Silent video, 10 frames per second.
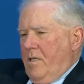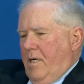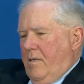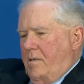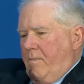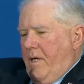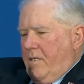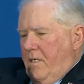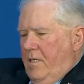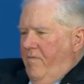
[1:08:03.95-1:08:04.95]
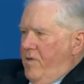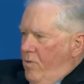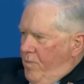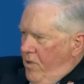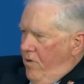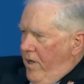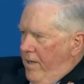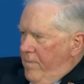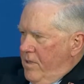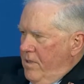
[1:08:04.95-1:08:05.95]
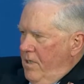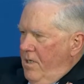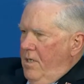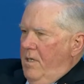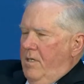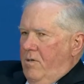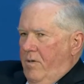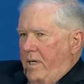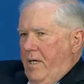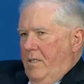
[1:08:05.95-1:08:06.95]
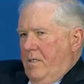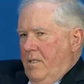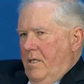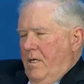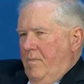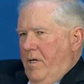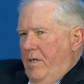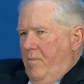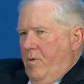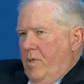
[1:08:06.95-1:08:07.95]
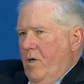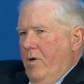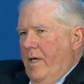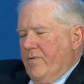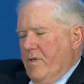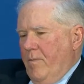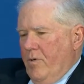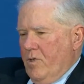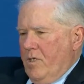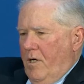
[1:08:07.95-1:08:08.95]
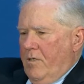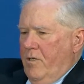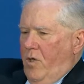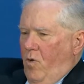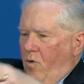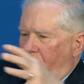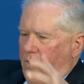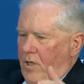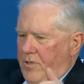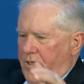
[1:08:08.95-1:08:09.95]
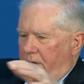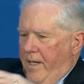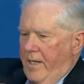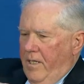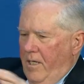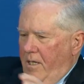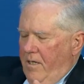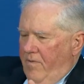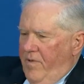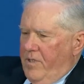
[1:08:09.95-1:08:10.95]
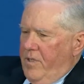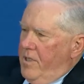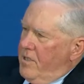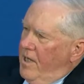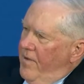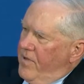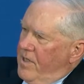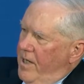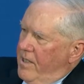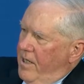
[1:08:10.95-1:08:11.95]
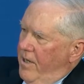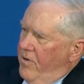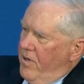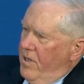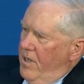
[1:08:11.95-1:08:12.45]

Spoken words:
get to manage individual programs. And so but we don't have someone who's in charge of the overall design of these things that have to tie together